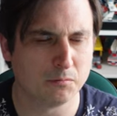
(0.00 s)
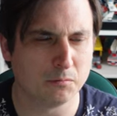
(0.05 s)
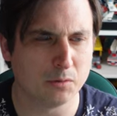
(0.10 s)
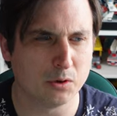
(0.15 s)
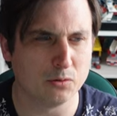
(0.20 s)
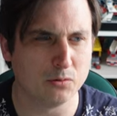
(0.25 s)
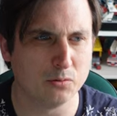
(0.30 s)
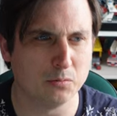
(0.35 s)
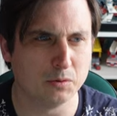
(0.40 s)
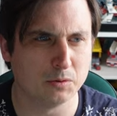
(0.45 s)

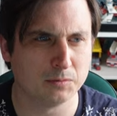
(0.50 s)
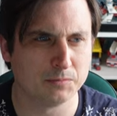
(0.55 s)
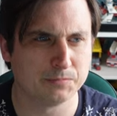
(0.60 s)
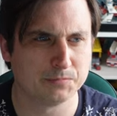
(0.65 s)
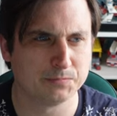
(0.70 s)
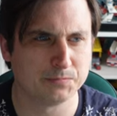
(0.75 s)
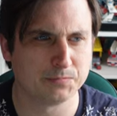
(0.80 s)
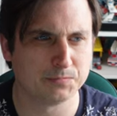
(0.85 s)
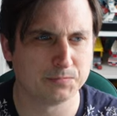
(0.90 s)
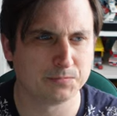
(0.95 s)
Boom.
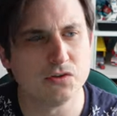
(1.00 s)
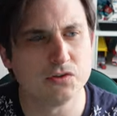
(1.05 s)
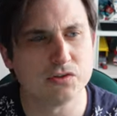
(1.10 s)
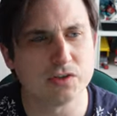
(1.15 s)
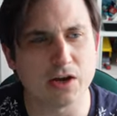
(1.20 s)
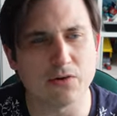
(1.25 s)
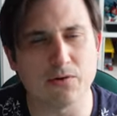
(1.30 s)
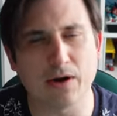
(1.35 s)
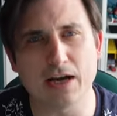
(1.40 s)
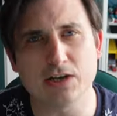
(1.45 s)

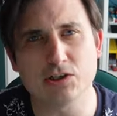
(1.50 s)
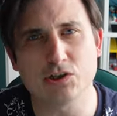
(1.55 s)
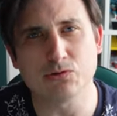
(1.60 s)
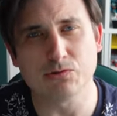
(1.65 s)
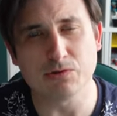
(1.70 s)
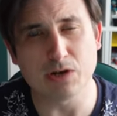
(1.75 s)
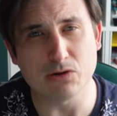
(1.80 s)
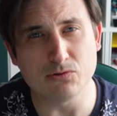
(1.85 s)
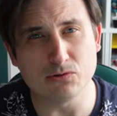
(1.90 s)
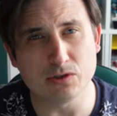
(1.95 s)
So as you'll
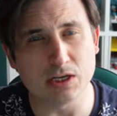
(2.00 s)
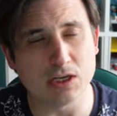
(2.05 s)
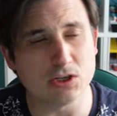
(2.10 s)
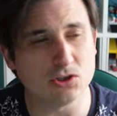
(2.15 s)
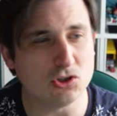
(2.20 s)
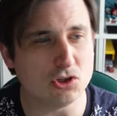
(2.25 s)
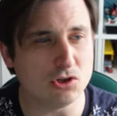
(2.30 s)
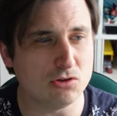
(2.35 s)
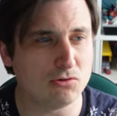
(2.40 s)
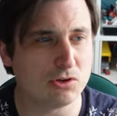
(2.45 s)

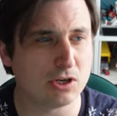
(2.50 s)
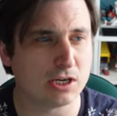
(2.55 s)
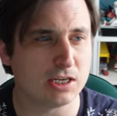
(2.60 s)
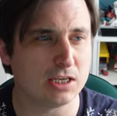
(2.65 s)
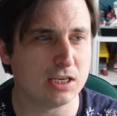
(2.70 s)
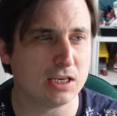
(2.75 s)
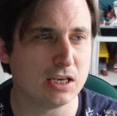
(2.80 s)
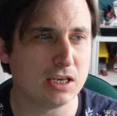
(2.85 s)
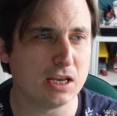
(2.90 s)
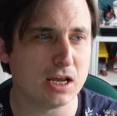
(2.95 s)
notice, you
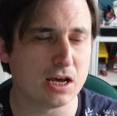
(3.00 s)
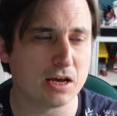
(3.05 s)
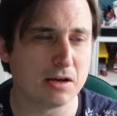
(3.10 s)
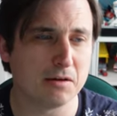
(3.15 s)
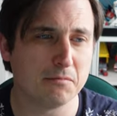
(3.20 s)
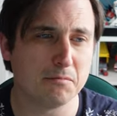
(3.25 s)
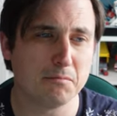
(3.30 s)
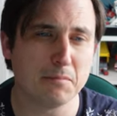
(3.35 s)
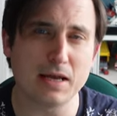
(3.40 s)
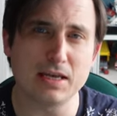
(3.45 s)
can
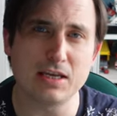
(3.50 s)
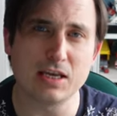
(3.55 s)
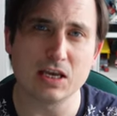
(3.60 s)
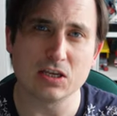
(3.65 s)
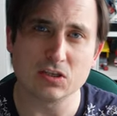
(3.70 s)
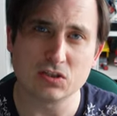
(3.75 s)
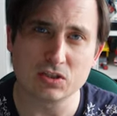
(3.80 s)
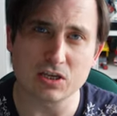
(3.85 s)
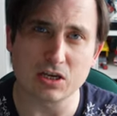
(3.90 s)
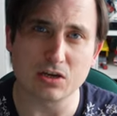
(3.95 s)
make
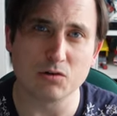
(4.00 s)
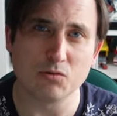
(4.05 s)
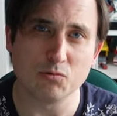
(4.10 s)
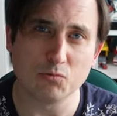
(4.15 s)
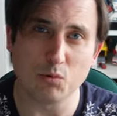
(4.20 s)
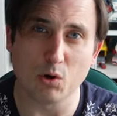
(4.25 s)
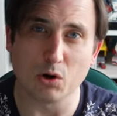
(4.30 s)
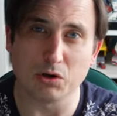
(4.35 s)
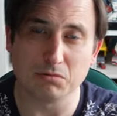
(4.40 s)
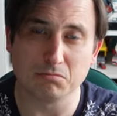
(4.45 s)
it so
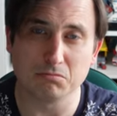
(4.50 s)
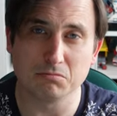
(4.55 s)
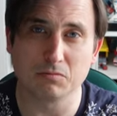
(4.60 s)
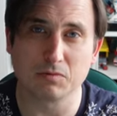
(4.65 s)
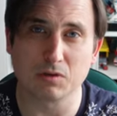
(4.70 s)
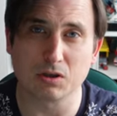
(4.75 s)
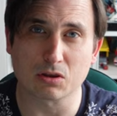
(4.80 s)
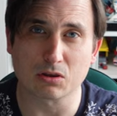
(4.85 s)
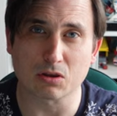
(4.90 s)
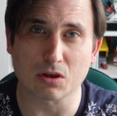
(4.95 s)
what
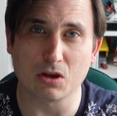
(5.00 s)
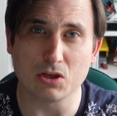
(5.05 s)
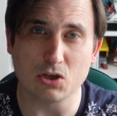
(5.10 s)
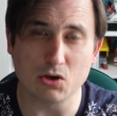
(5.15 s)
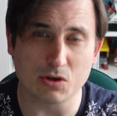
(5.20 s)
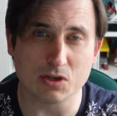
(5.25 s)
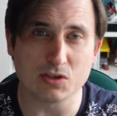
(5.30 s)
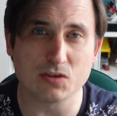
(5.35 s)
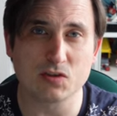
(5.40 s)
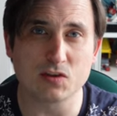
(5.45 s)

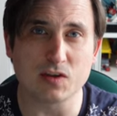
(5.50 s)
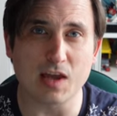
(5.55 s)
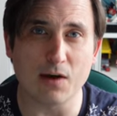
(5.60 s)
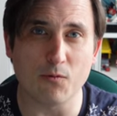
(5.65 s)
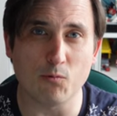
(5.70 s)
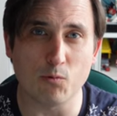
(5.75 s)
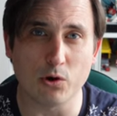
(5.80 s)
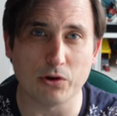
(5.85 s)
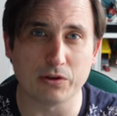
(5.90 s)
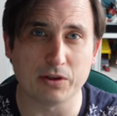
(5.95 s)
you can
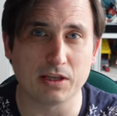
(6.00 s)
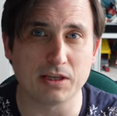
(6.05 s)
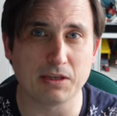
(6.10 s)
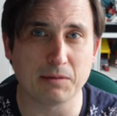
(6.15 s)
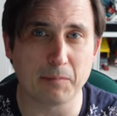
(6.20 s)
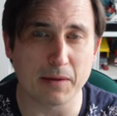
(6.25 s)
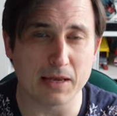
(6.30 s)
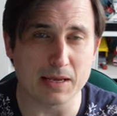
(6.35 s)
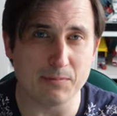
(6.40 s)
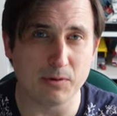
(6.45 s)
set what the
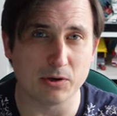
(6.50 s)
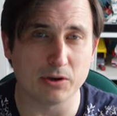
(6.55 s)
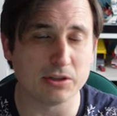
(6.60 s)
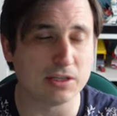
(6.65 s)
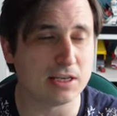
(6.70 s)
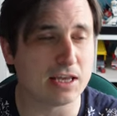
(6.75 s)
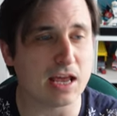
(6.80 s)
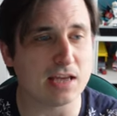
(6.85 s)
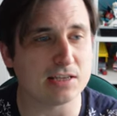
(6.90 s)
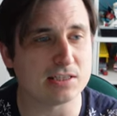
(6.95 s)
people on
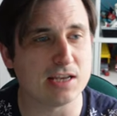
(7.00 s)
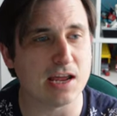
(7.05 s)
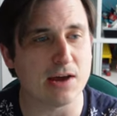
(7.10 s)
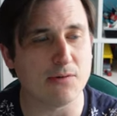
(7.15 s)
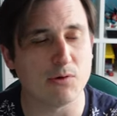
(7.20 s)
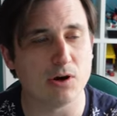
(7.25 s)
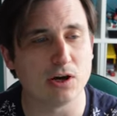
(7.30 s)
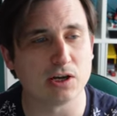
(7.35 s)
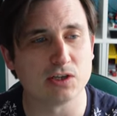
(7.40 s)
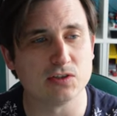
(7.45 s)
the guest
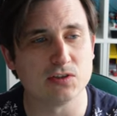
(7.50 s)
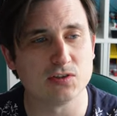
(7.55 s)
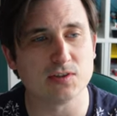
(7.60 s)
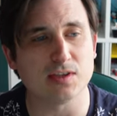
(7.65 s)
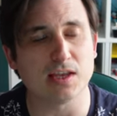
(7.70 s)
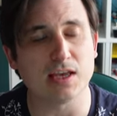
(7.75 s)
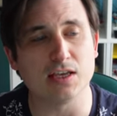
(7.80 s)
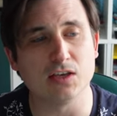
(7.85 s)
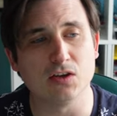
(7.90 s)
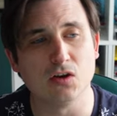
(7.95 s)
network can
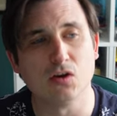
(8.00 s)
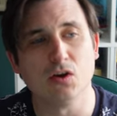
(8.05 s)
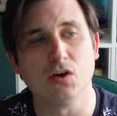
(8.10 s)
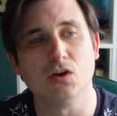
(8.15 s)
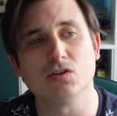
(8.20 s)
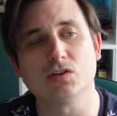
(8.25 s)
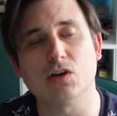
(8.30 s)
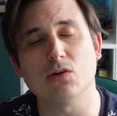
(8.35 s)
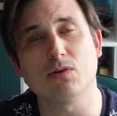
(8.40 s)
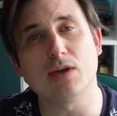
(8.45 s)
see.
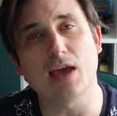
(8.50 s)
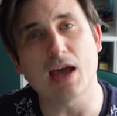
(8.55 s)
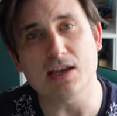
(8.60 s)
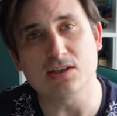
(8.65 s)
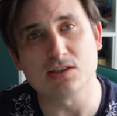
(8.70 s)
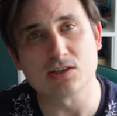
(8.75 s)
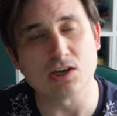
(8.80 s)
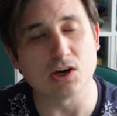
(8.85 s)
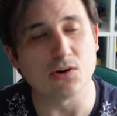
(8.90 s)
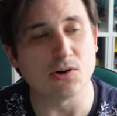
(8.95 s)
So
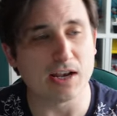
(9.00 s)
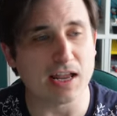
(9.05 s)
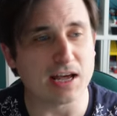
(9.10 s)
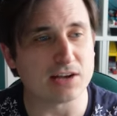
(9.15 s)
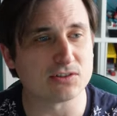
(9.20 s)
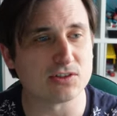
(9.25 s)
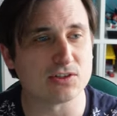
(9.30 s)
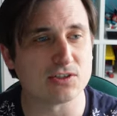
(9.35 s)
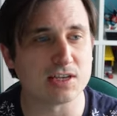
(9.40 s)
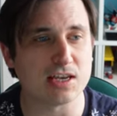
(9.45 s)
guests are
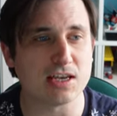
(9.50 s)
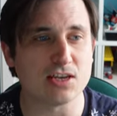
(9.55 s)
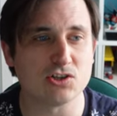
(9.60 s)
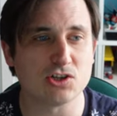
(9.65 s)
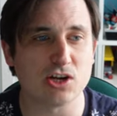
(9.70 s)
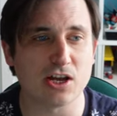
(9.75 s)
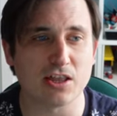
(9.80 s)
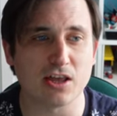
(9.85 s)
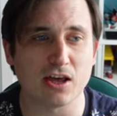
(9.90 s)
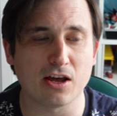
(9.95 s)
allowed to see
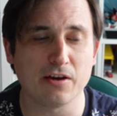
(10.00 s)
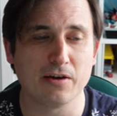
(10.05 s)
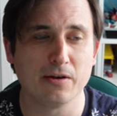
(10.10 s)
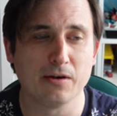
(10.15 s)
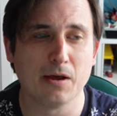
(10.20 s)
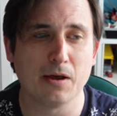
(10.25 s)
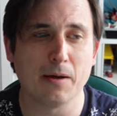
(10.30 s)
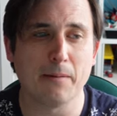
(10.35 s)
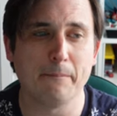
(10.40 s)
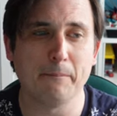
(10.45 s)
each other,
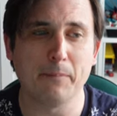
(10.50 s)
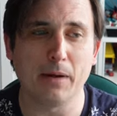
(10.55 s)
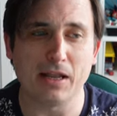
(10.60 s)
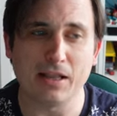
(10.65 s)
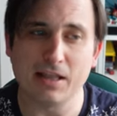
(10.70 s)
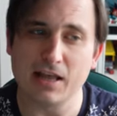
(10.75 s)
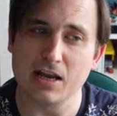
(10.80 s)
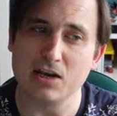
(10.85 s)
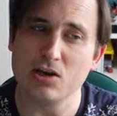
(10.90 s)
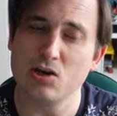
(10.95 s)
but
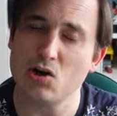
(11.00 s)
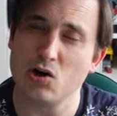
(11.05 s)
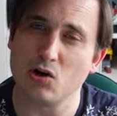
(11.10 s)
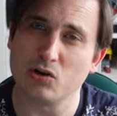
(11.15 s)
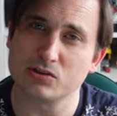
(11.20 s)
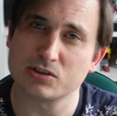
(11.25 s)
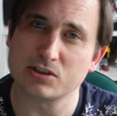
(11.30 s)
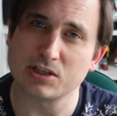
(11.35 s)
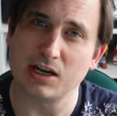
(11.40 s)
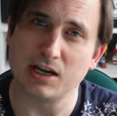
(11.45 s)
they're
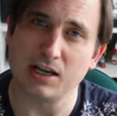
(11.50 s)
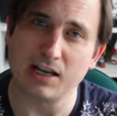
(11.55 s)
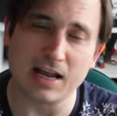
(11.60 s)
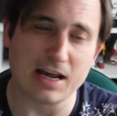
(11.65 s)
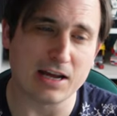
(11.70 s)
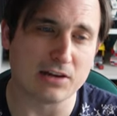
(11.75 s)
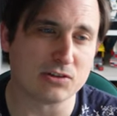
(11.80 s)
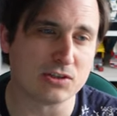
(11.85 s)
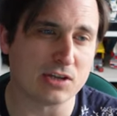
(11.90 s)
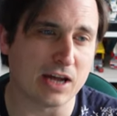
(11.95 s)
not allowed